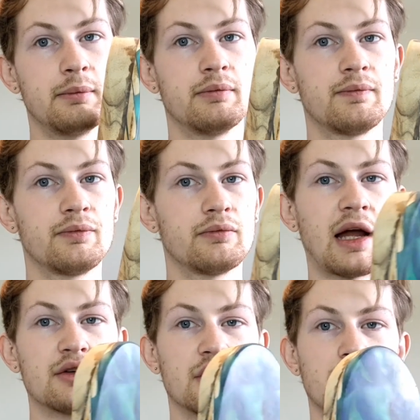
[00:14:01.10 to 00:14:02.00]
in
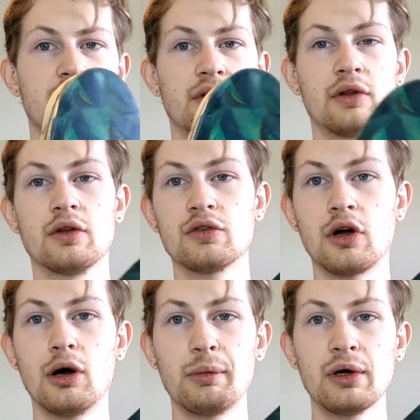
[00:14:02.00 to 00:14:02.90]
matching within the
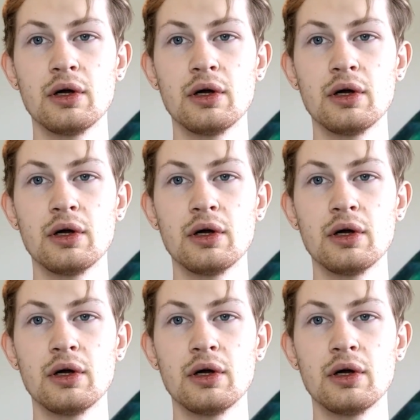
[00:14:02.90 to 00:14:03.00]
top,